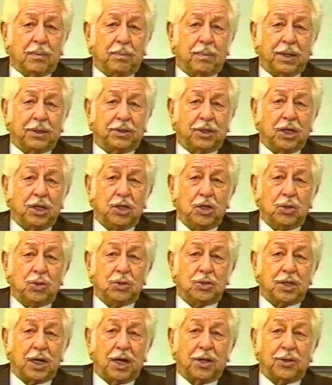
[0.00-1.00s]
But they
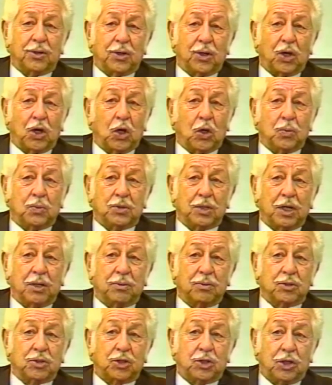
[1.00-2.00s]
used other herbs, and it
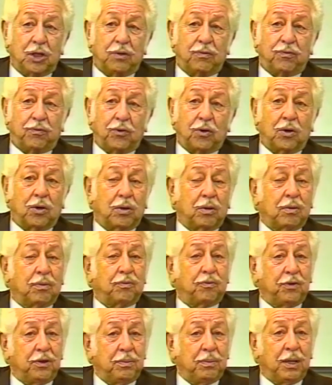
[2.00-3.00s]
was good for
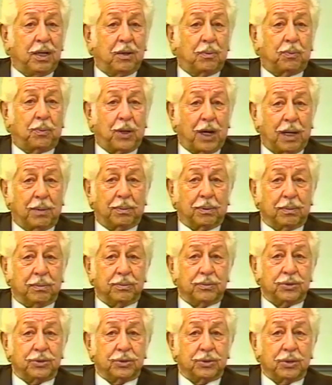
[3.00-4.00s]
female
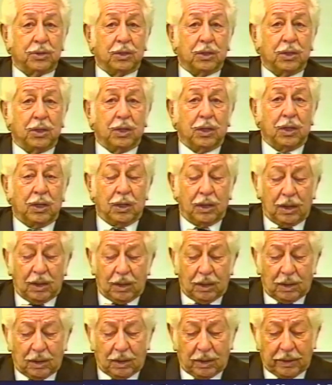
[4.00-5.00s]
problems.
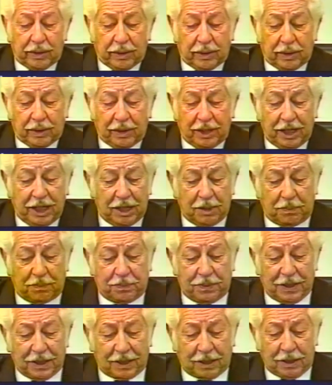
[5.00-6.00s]
Lydia
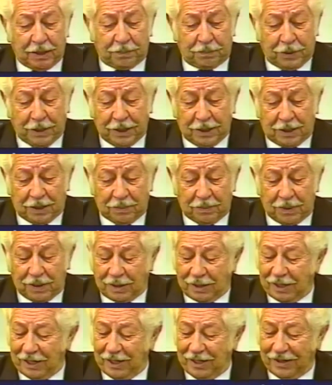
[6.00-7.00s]
Pinkham,
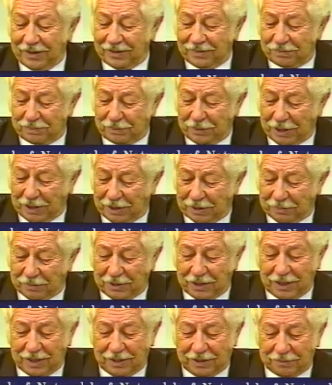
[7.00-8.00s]
Lydia Pinkham,
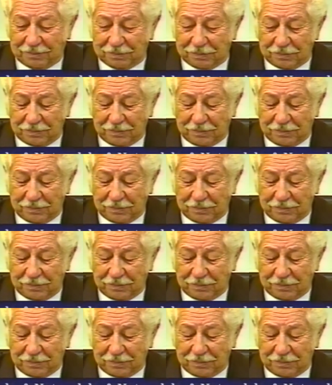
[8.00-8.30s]
yeah.